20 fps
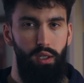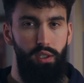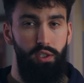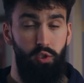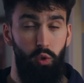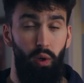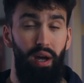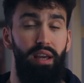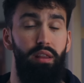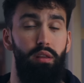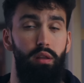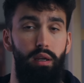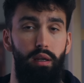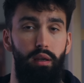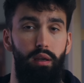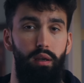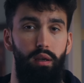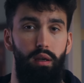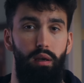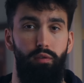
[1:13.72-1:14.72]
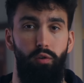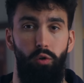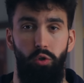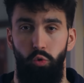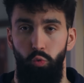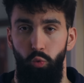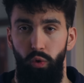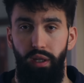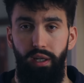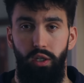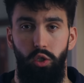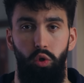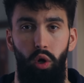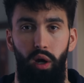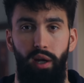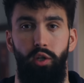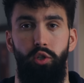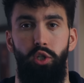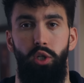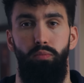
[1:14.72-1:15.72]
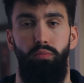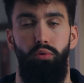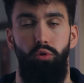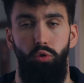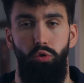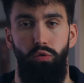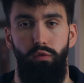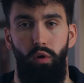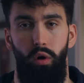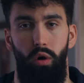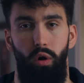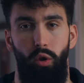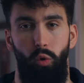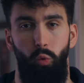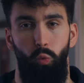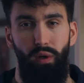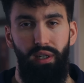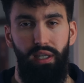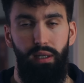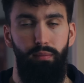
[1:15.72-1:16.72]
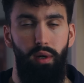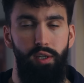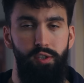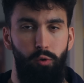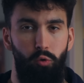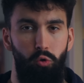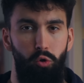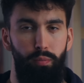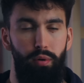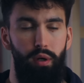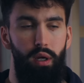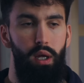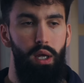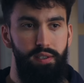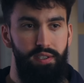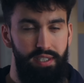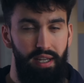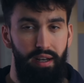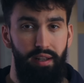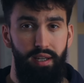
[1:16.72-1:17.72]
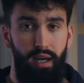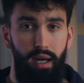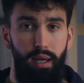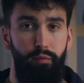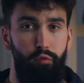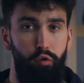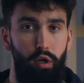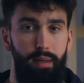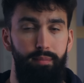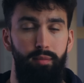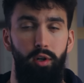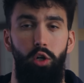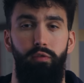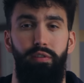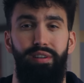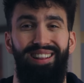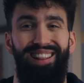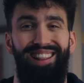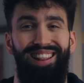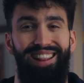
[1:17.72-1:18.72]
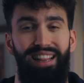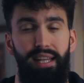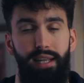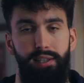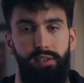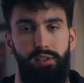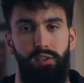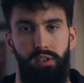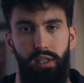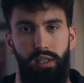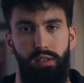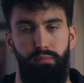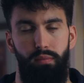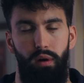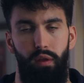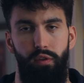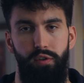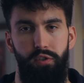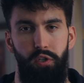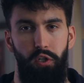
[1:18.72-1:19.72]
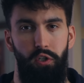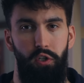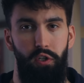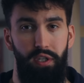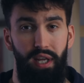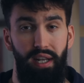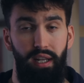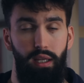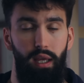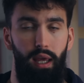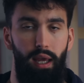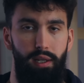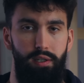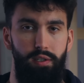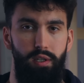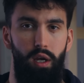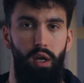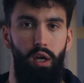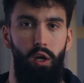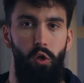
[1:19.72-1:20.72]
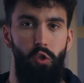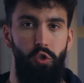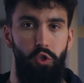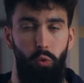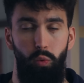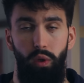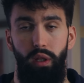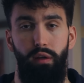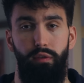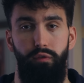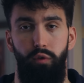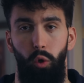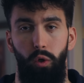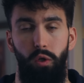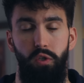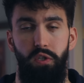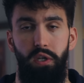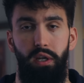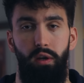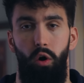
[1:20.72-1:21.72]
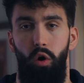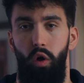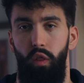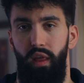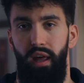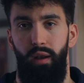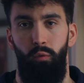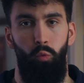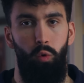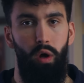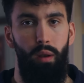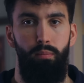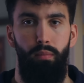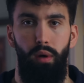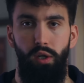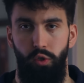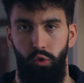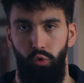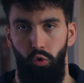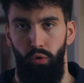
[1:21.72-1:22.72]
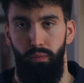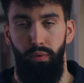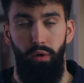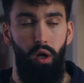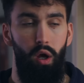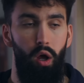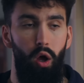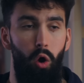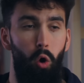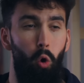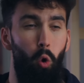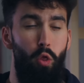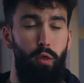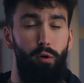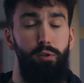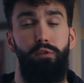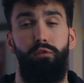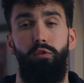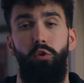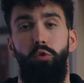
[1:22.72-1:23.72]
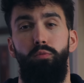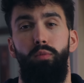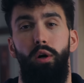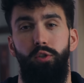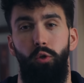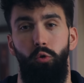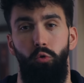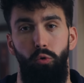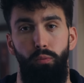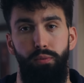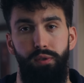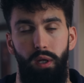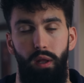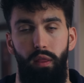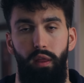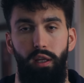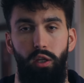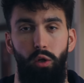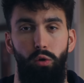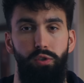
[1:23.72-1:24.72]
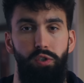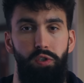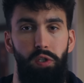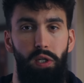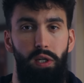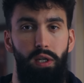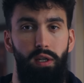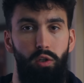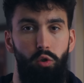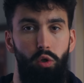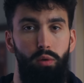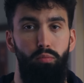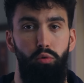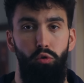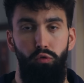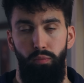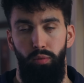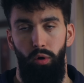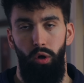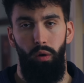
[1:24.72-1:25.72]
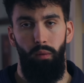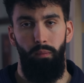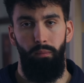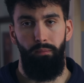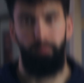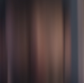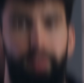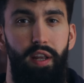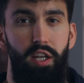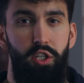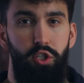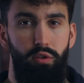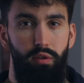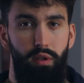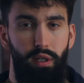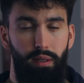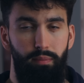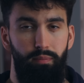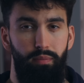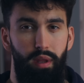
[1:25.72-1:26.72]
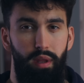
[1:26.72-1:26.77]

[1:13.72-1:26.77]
So I think if you're really trying to improve on a weak muscle group, set a time frame of at least 6 months to dedicate to really focusing on that one muscle group or those few muscle groups that you're seeking to improve upon. Additionally,